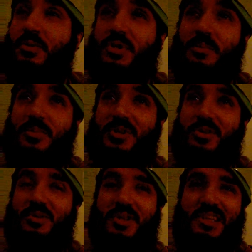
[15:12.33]
do something
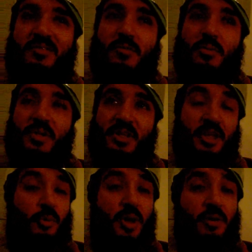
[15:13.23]
evil and
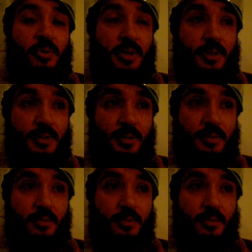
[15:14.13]
get away with it.